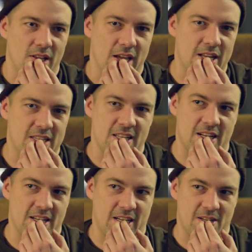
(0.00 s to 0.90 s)
And it's
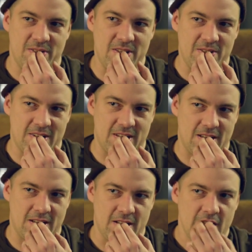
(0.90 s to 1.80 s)
not like I really
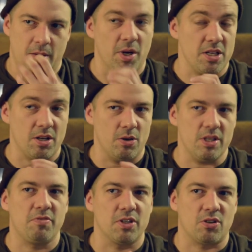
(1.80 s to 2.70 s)
wanted... but, you know,
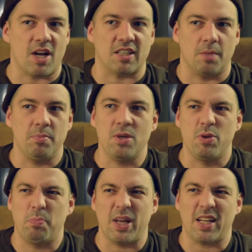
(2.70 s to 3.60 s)
even Graz and me,
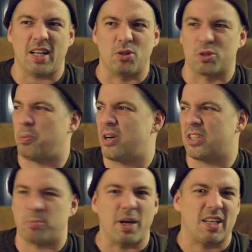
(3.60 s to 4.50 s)
we played at those
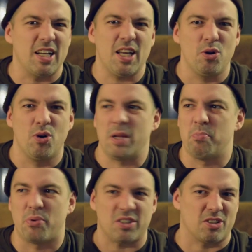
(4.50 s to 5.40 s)
parties by Cleo in
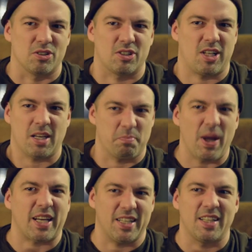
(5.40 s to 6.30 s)
Brussels, like
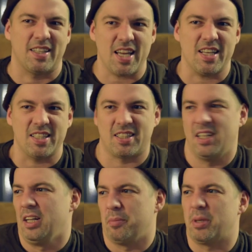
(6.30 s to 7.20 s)
back in the
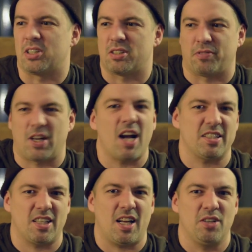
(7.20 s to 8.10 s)
days, because of guys that I